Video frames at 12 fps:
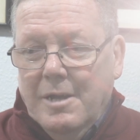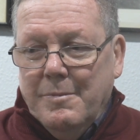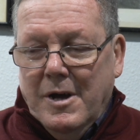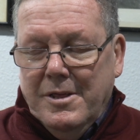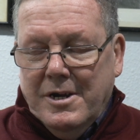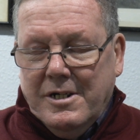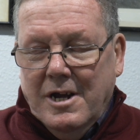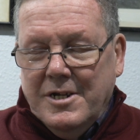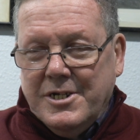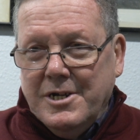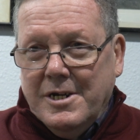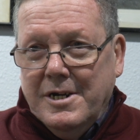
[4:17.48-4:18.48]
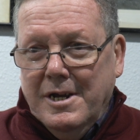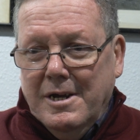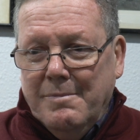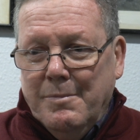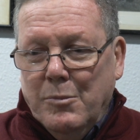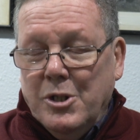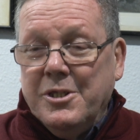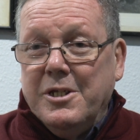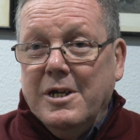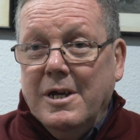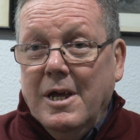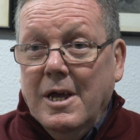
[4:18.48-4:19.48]
My other grandson,
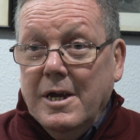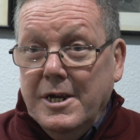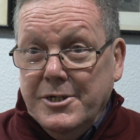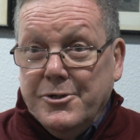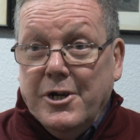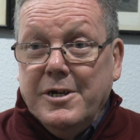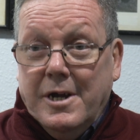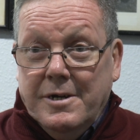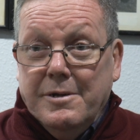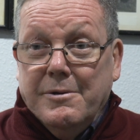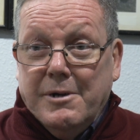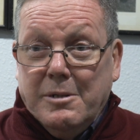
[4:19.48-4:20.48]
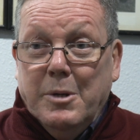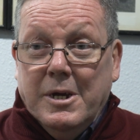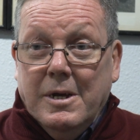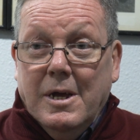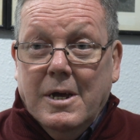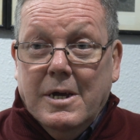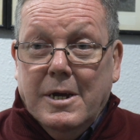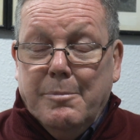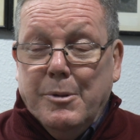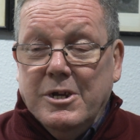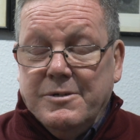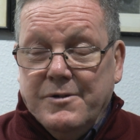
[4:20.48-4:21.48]
Monty, he's right into rugby. He
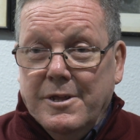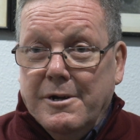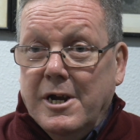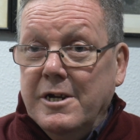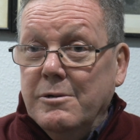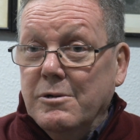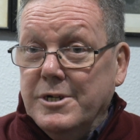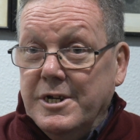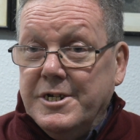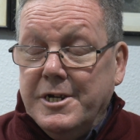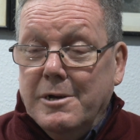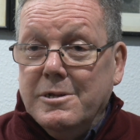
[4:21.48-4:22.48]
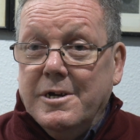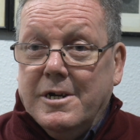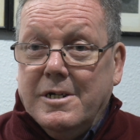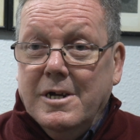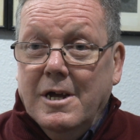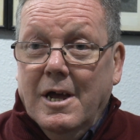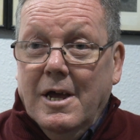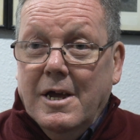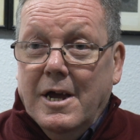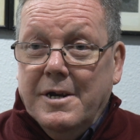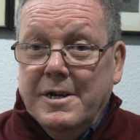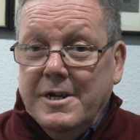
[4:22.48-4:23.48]
plays for the Rhinos at Selkirk,
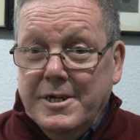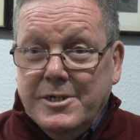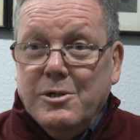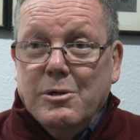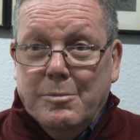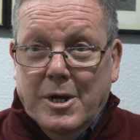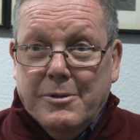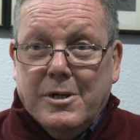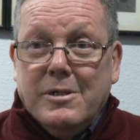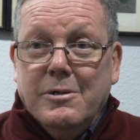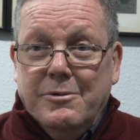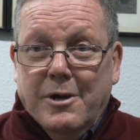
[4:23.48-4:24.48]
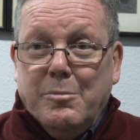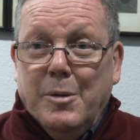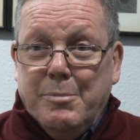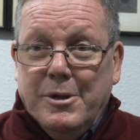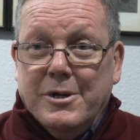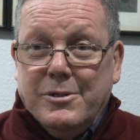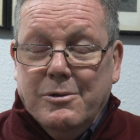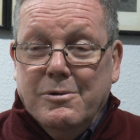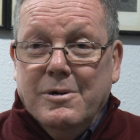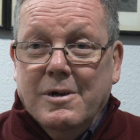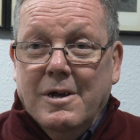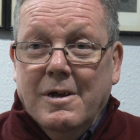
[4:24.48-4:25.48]
and he's going to be a good rugby player
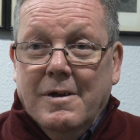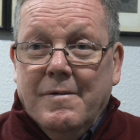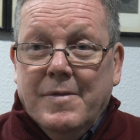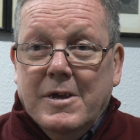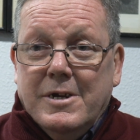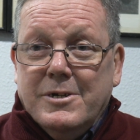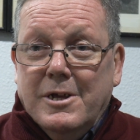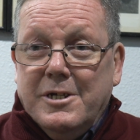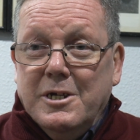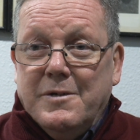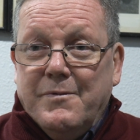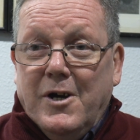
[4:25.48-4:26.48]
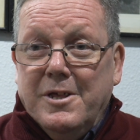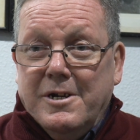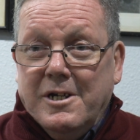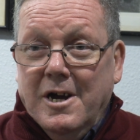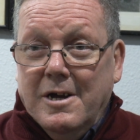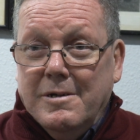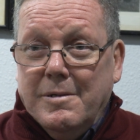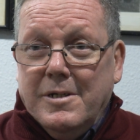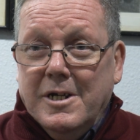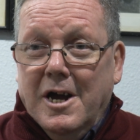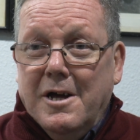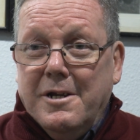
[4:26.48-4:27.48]
too. He's like his father,
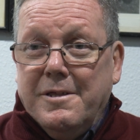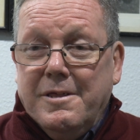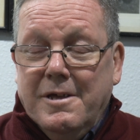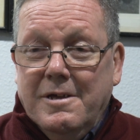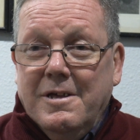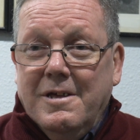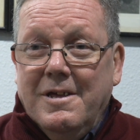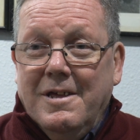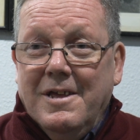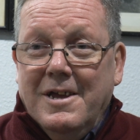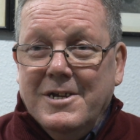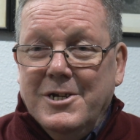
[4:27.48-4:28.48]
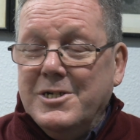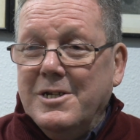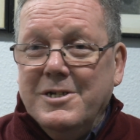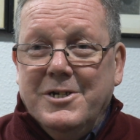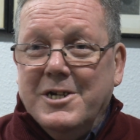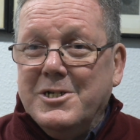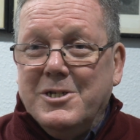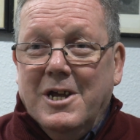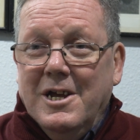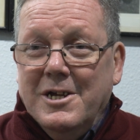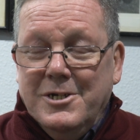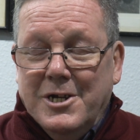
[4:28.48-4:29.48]
Gareth.
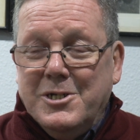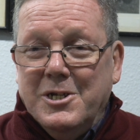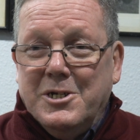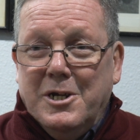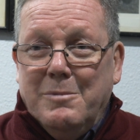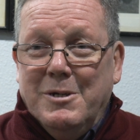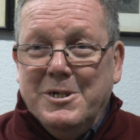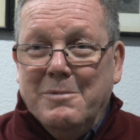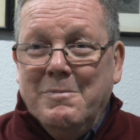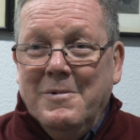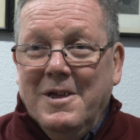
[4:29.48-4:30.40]
Just the same as him.